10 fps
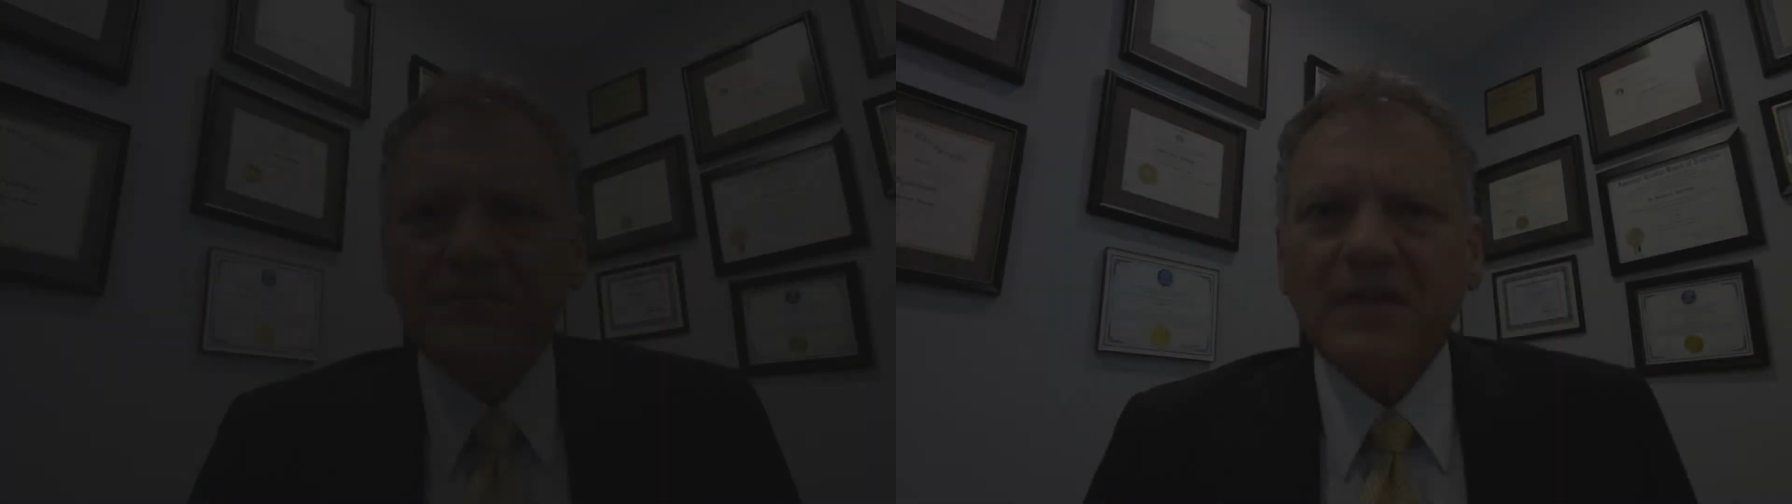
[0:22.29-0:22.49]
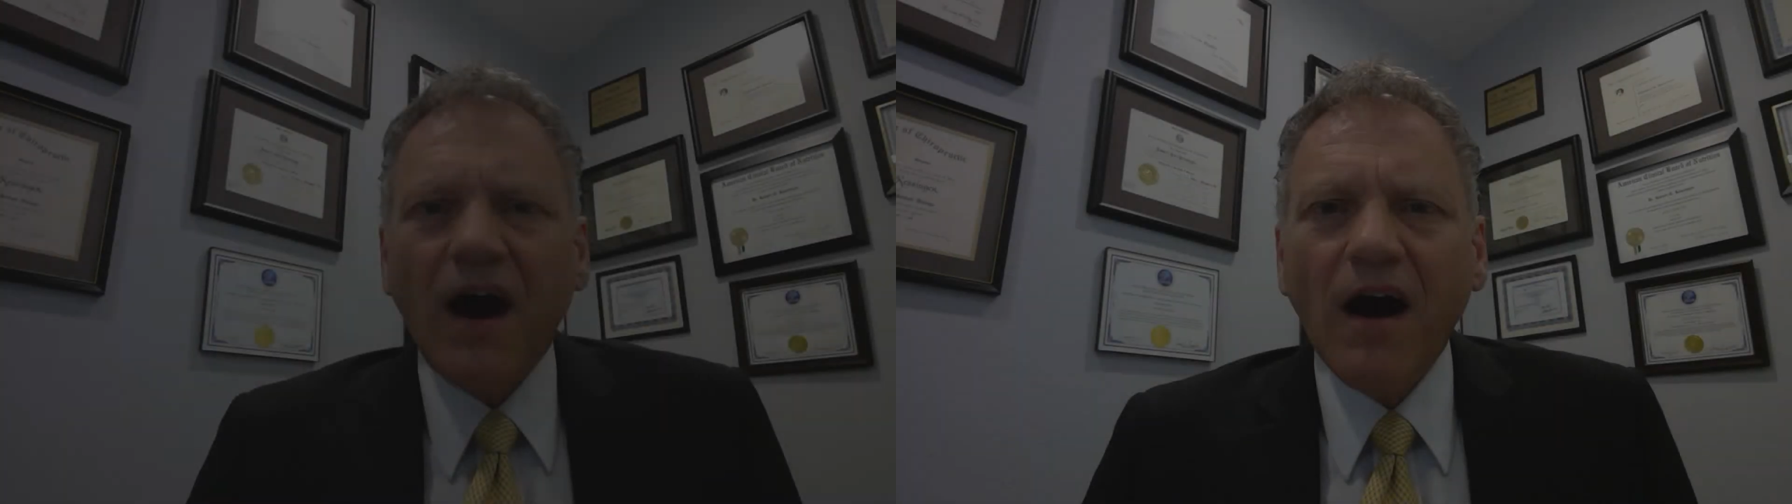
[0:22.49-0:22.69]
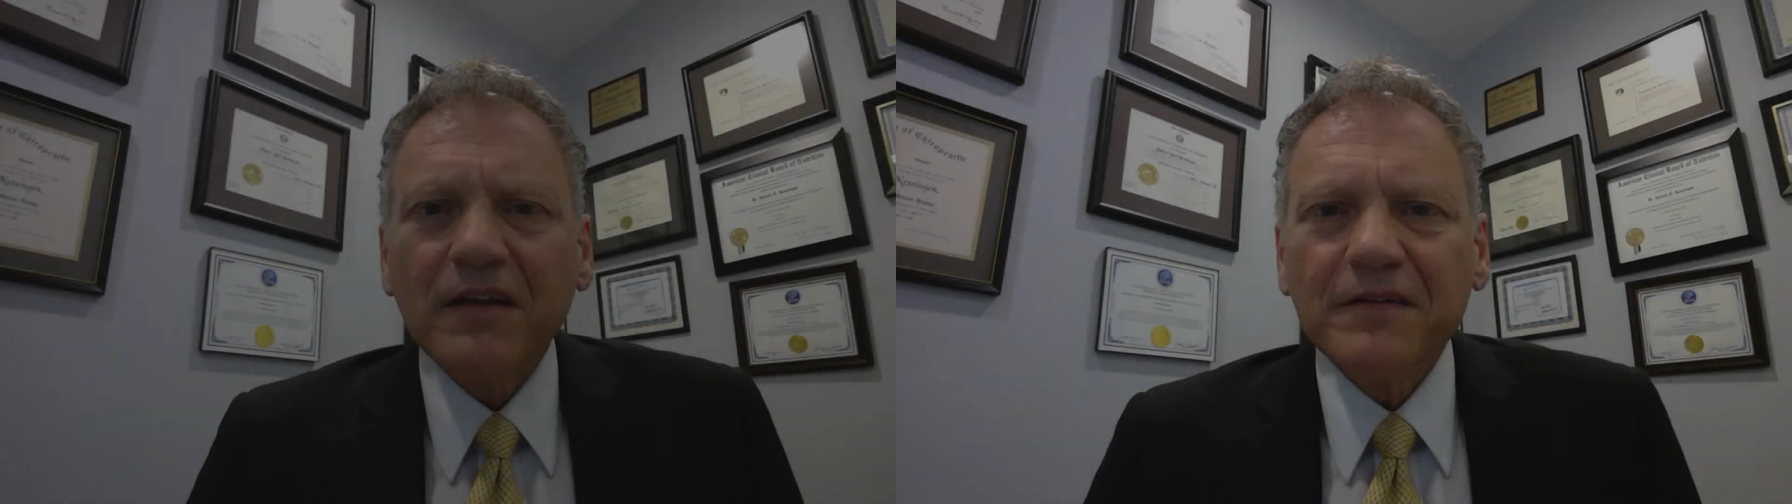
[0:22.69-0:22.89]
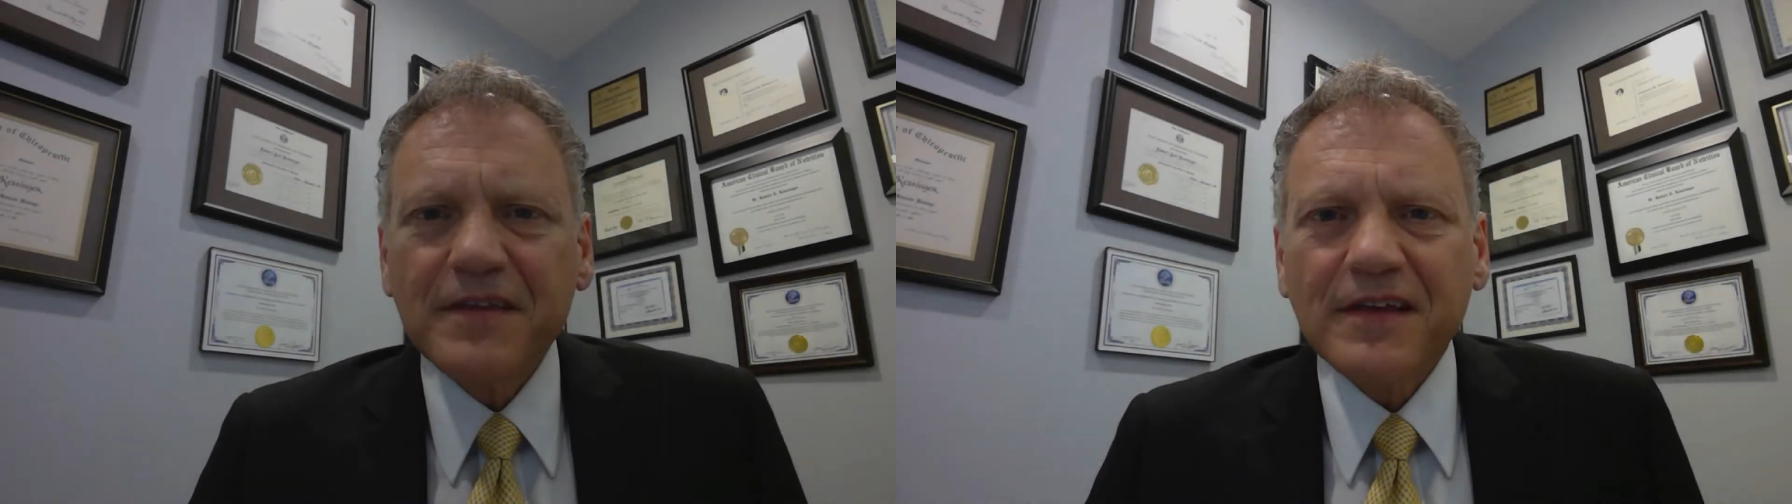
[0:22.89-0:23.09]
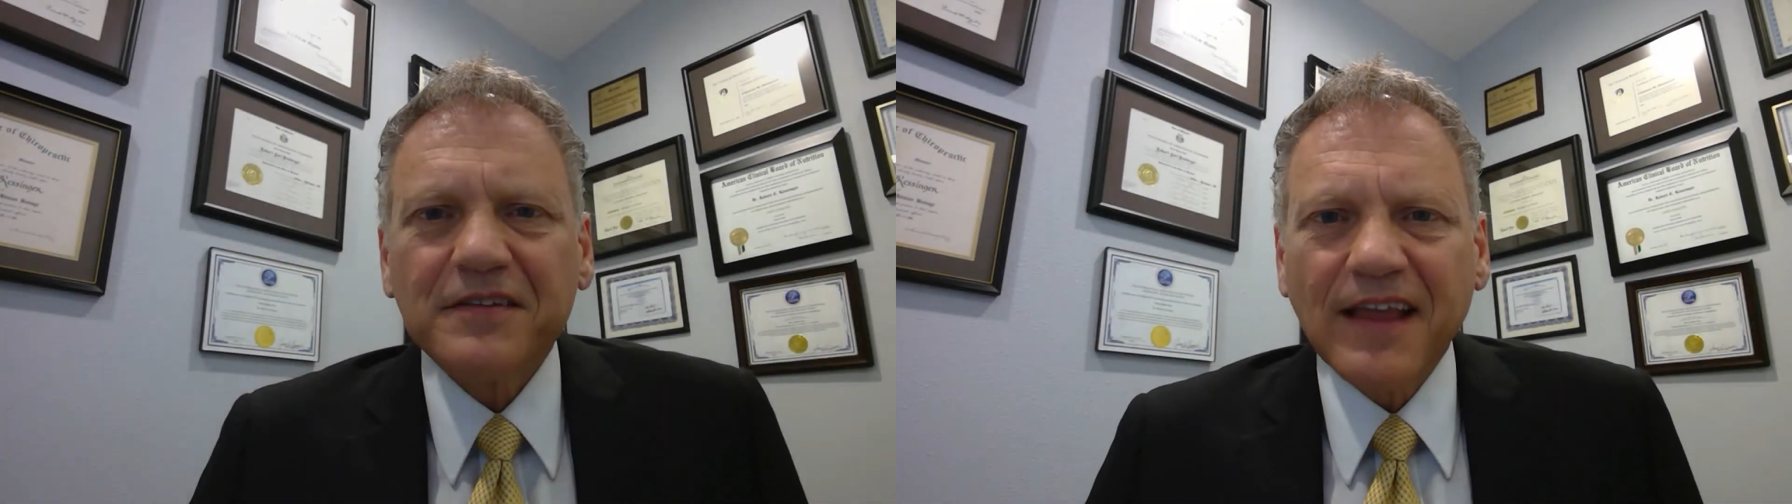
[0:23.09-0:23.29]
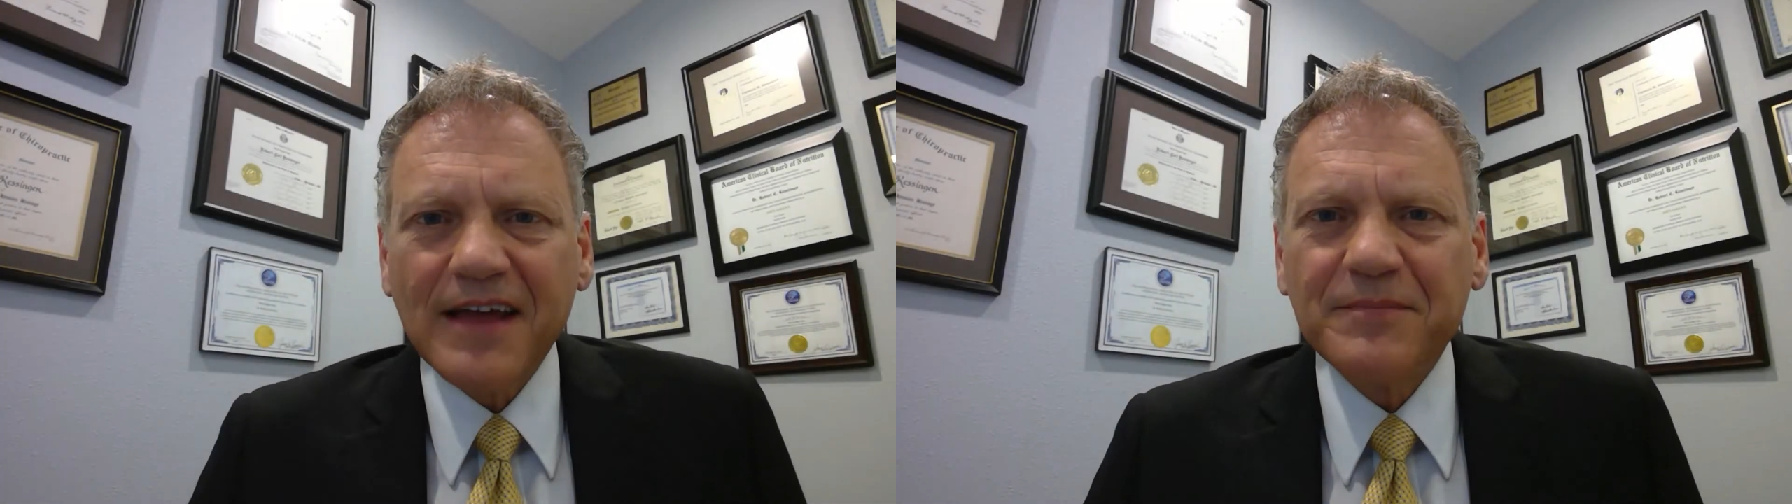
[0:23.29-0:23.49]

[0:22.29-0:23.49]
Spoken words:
All of this led me